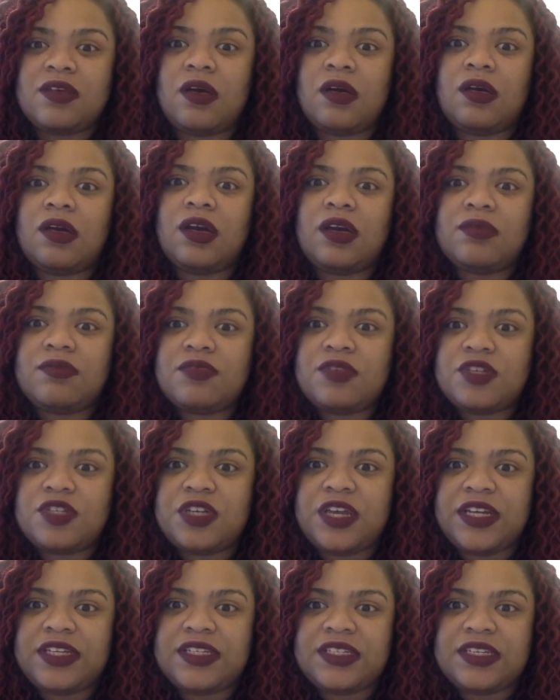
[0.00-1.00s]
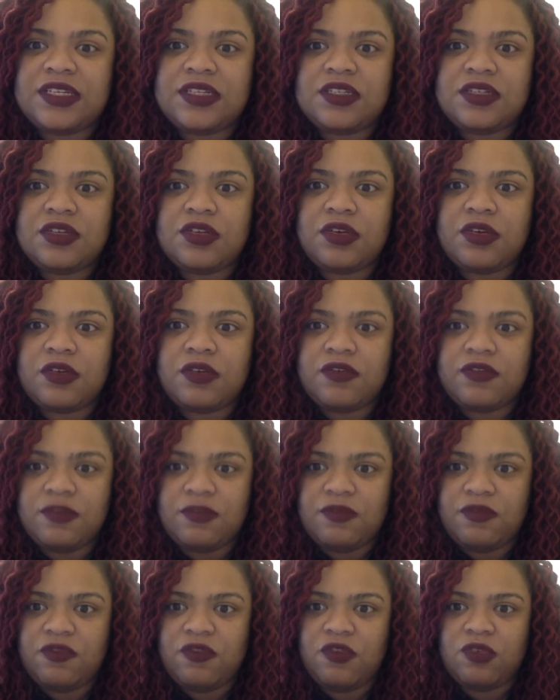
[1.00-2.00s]
are projected to grow
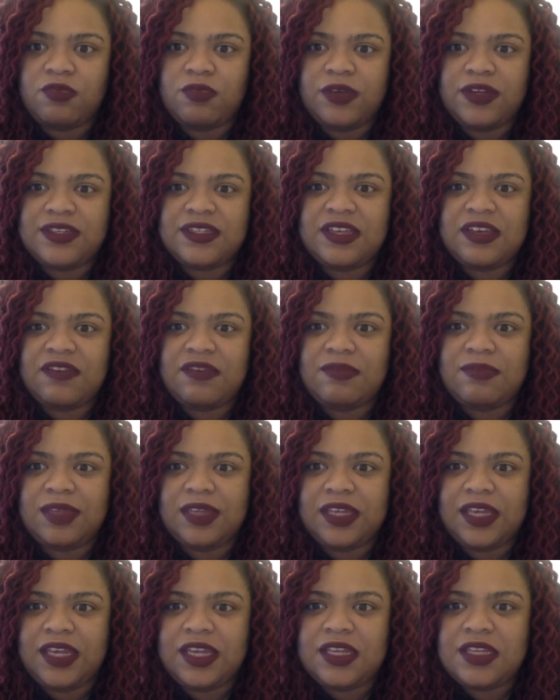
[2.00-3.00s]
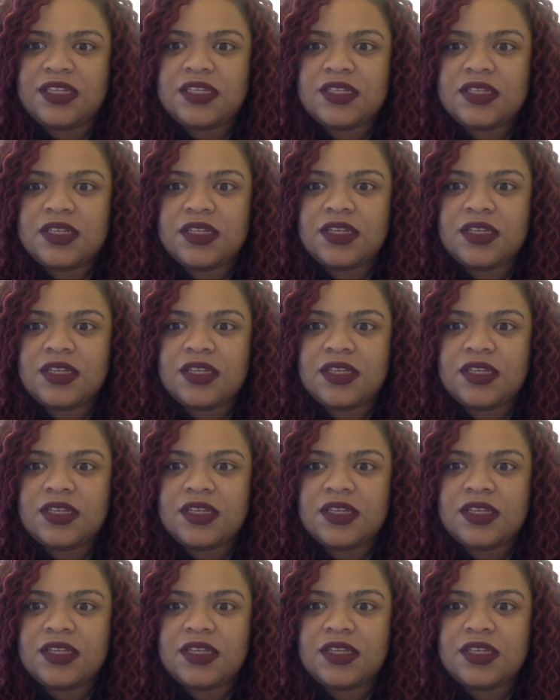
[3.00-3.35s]
from 4.7 billion